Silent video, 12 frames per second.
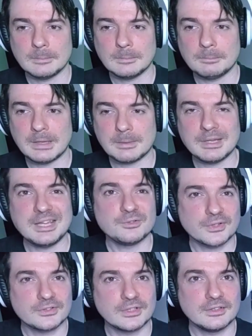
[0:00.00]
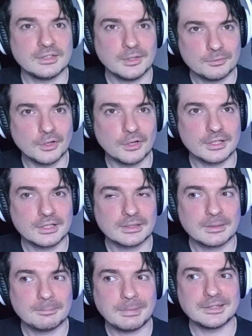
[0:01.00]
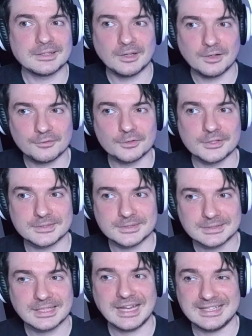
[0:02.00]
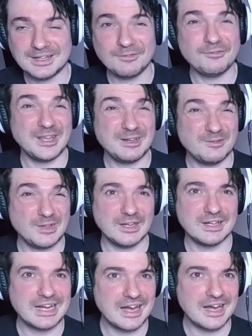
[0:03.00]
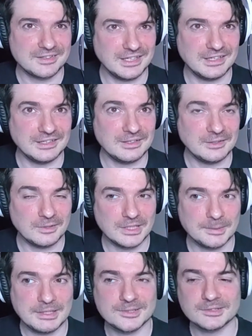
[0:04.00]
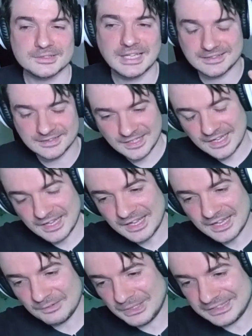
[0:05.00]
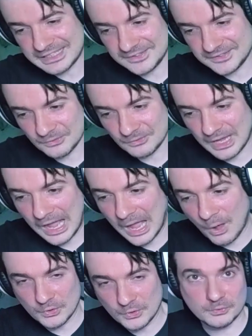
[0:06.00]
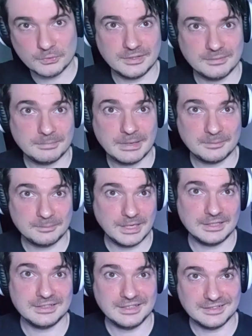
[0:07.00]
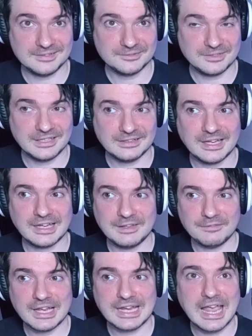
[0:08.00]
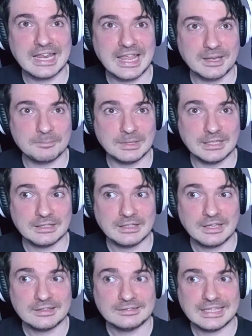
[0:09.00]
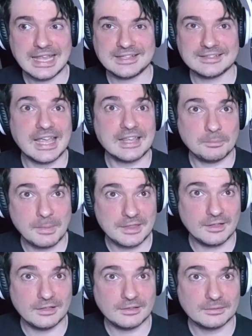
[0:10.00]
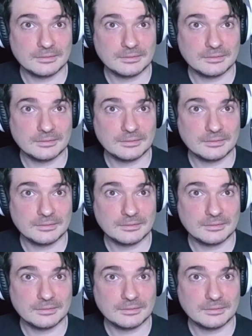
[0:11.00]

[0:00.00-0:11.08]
make me interested in rock. But of course, it's a very rare thing, you know what I mean? So that it really tells you how good BAND-MAID is, right? Like, even a guy like me that likes death metal